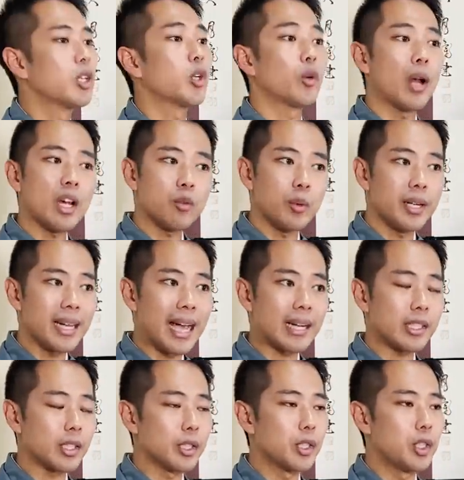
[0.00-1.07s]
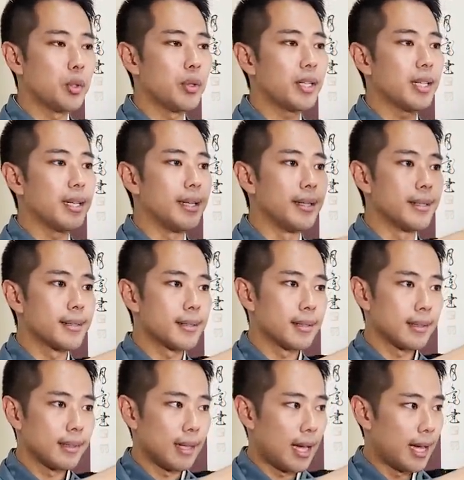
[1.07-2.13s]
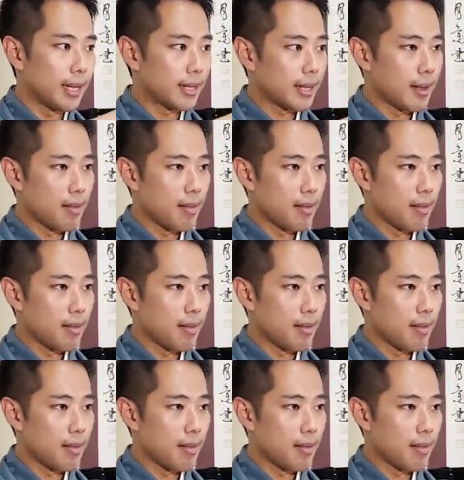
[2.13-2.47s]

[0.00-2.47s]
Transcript: correct way to actually do it is like